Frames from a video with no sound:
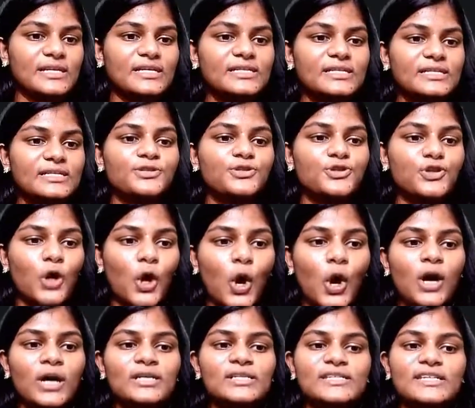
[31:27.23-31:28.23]
draw a
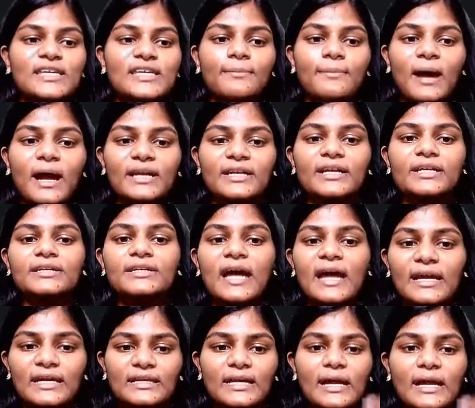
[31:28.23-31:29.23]
schematic
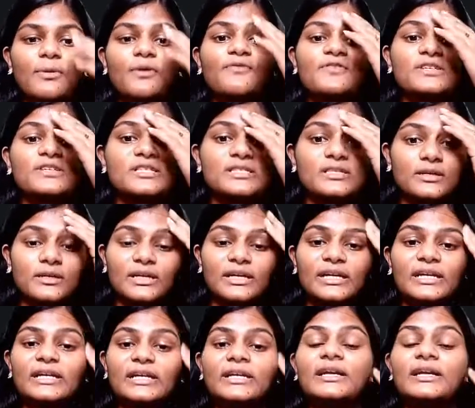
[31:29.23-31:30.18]
diagram of a circuit